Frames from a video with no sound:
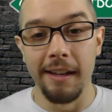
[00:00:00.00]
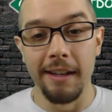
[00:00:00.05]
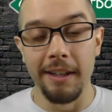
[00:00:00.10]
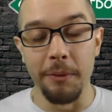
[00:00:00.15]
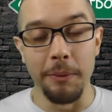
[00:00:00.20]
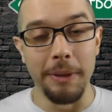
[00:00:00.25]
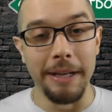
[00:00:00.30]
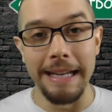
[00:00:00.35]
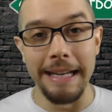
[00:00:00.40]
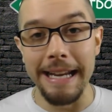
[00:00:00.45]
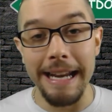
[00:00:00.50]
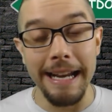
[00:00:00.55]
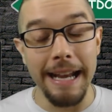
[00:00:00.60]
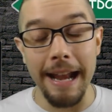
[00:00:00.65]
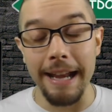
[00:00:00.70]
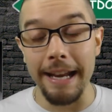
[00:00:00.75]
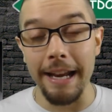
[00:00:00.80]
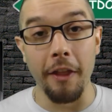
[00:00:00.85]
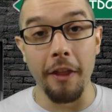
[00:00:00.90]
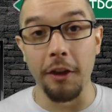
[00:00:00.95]
Do we need
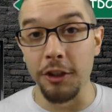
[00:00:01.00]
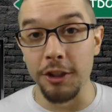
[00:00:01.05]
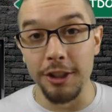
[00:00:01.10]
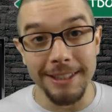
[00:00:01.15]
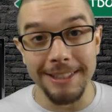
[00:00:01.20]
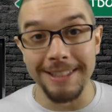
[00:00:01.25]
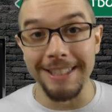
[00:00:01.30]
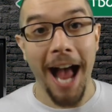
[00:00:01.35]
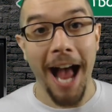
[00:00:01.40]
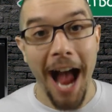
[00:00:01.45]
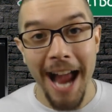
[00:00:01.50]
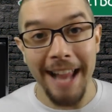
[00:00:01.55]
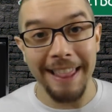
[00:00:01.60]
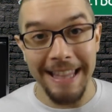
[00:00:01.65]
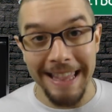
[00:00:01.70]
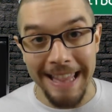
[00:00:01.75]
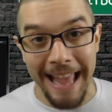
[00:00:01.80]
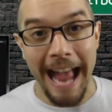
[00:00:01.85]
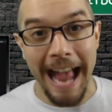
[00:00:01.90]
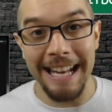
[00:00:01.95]
any other sign
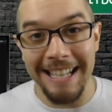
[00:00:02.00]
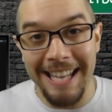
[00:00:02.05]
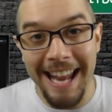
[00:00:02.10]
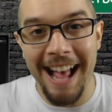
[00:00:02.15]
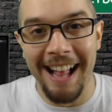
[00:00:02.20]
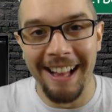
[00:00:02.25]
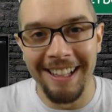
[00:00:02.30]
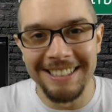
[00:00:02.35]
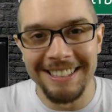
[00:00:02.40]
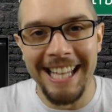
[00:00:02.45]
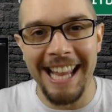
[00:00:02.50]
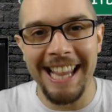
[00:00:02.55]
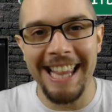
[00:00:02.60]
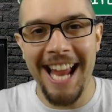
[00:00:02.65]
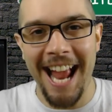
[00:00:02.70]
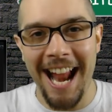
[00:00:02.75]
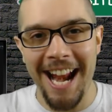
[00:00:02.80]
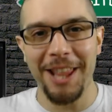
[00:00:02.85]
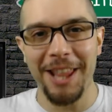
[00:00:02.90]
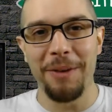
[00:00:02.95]
than that tells that the
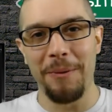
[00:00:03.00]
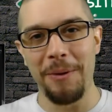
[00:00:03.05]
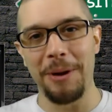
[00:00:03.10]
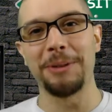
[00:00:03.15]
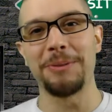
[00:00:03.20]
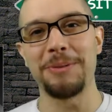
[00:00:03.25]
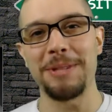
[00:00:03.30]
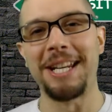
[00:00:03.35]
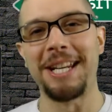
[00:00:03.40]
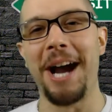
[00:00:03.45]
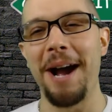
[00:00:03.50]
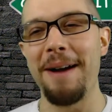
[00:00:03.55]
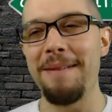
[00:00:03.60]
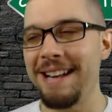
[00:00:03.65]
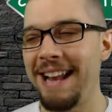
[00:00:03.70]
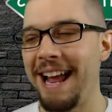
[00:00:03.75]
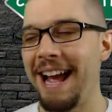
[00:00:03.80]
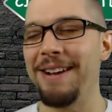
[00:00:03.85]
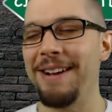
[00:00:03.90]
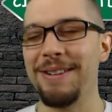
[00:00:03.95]
end of the world was
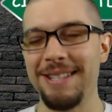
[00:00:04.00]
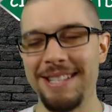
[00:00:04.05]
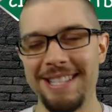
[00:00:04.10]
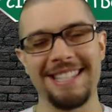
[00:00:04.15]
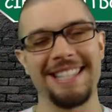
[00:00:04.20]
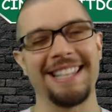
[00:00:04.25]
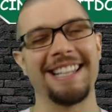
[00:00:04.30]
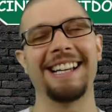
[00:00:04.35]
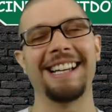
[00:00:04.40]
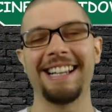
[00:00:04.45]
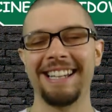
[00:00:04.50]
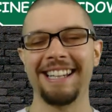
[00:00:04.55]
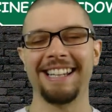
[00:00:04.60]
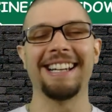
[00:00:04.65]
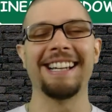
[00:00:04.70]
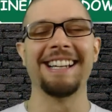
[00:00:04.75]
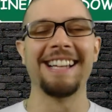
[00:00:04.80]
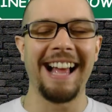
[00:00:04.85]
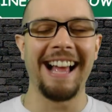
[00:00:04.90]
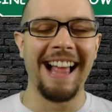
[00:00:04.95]
coming?" I was
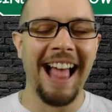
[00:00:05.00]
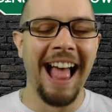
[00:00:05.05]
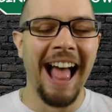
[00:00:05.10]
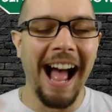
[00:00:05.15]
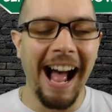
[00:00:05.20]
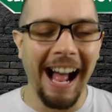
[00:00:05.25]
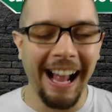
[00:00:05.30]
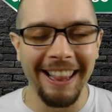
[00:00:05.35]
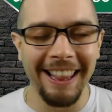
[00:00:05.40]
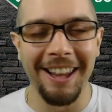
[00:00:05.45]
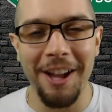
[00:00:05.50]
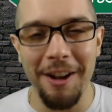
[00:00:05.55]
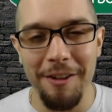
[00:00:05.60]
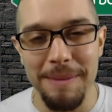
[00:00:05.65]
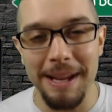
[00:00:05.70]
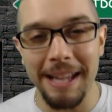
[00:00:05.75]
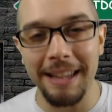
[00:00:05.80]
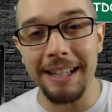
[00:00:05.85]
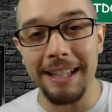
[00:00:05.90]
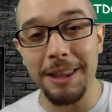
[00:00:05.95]
like, I love,
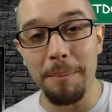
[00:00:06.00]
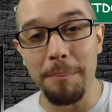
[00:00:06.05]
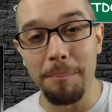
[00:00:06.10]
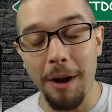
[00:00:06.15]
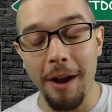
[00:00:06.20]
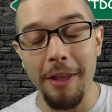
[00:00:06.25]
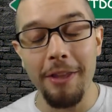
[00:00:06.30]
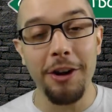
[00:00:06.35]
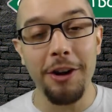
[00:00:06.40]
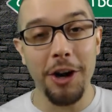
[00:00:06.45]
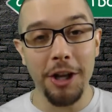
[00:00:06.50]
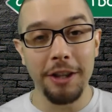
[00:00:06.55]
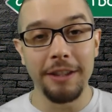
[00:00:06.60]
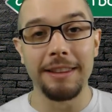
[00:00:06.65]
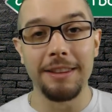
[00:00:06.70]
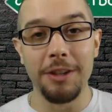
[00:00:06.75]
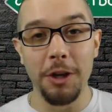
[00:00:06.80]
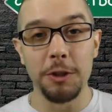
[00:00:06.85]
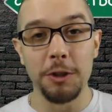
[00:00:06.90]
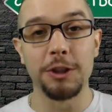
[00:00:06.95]
man, like the brotherhood
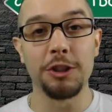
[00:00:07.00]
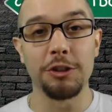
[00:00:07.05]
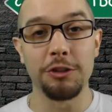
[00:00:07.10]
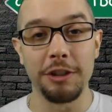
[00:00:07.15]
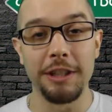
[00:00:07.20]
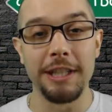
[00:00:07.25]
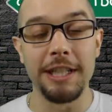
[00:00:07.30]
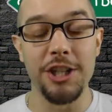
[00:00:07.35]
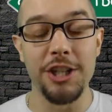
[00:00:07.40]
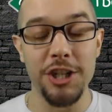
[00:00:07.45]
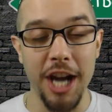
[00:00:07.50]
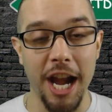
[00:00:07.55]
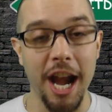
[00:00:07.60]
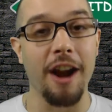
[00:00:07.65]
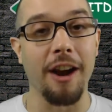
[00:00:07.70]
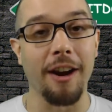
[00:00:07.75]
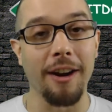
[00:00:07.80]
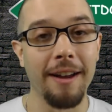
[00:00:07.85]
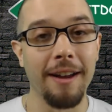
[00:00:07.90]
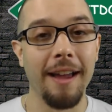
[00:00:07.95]
that those three
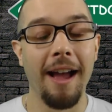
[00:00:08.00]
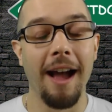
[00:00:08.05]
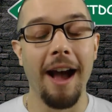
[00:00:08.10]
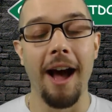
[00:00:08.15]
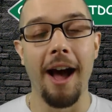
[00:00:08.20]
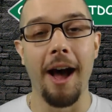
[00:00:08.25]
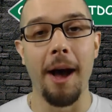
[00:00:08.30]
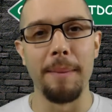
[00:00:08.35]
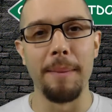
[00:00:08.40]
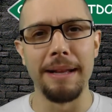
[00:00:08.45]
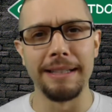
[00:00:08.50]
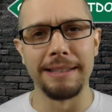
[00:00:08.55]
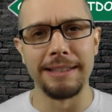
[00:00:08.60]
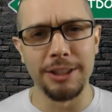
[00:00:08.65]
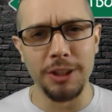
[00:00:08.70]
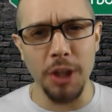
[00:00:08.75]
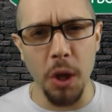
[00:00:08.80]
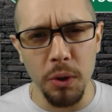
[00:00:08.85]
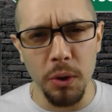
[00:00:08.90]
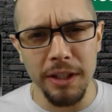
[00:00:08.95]
share. It's
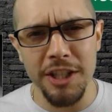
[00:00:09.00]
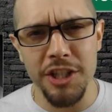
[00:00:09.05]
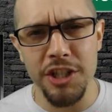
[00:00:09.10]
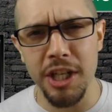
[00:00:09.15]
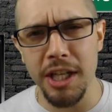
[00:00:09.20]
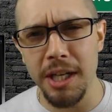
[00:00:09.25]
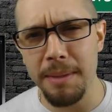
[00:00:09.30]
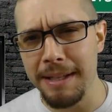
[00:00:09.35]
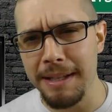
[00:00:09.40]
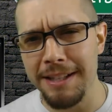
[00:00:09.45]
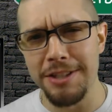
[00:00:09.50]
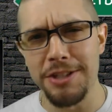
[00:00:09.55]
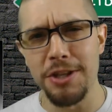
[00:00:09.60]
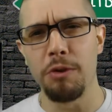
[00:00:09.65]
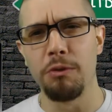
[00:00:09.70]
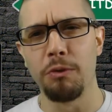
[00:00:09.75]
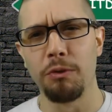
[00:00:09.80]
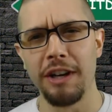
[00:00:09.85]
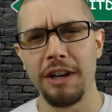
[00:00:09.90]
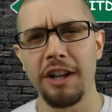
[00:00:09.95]
so legitimate and
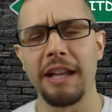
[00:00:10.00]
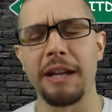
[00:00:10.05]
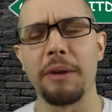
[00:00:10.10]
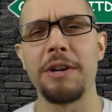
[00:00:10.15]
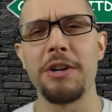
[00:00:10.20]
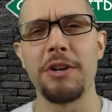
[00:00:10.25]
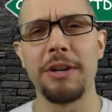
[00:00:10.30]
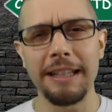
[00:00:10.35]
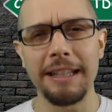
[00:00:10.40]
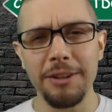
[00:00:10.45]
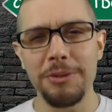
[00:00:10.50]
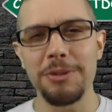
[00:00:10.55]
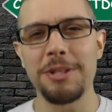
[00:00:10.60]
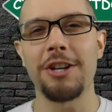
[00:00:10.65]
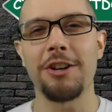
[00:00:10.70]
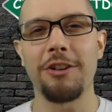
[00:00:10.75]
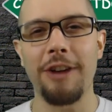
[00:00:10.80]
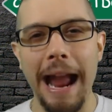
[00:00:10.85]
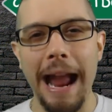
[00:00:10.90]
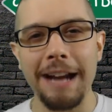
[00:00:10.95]
so real. Like when you get those
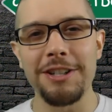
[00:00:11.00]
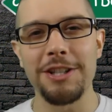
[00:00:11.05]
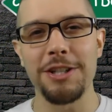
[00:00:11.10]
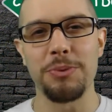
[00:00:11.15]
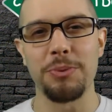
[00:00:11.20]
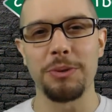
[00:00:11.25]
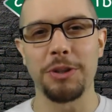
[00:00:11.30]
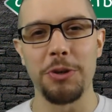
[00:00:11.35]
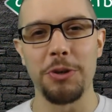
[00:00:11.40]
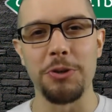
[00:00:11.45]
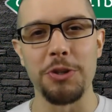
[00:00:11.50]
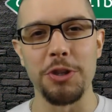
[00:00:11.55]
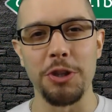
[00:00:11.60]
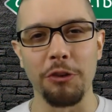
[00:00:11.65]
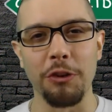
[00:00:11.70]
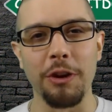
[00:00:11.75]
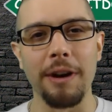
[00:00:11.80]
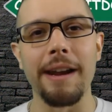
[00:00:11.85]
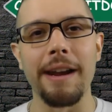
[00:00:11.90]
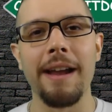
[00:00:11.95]
interactions with those
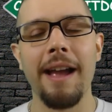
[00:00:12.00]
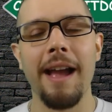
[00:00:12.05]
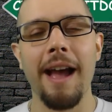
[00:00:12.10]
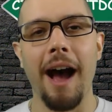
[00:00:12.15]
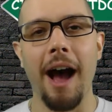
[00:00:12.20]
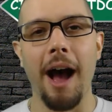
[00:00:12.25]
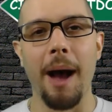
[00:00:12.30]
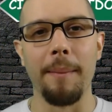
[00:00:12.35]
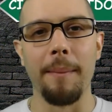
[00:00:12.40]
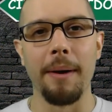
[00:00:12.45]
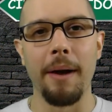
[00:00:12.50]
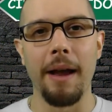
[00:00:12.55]
three, in